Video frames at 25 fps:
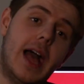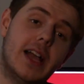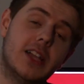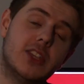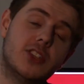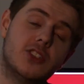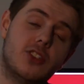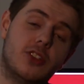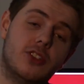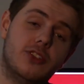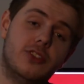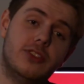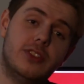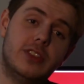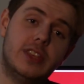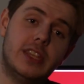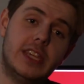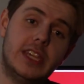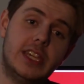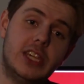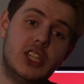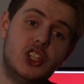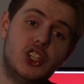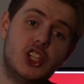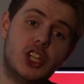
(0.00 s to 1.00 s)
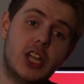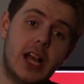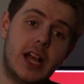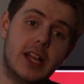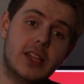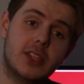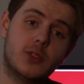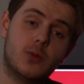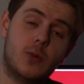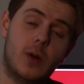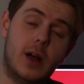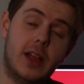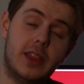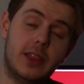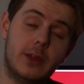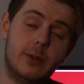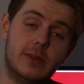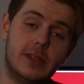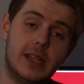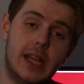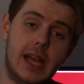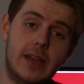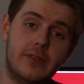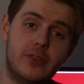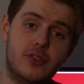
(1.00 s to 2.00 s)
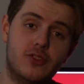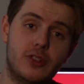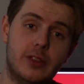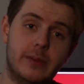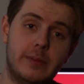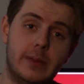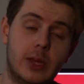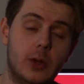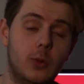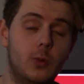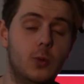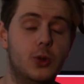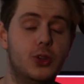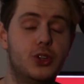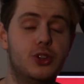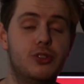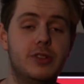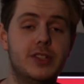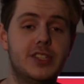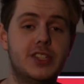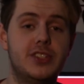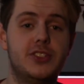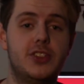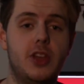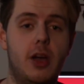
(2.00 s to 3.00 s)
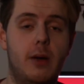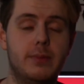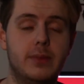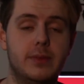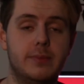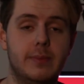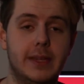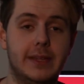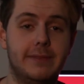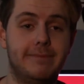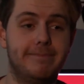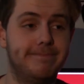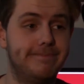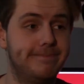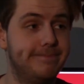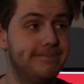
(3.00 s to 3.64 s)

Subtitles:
asked on the chat while they were live streaming, would Chris adopt me?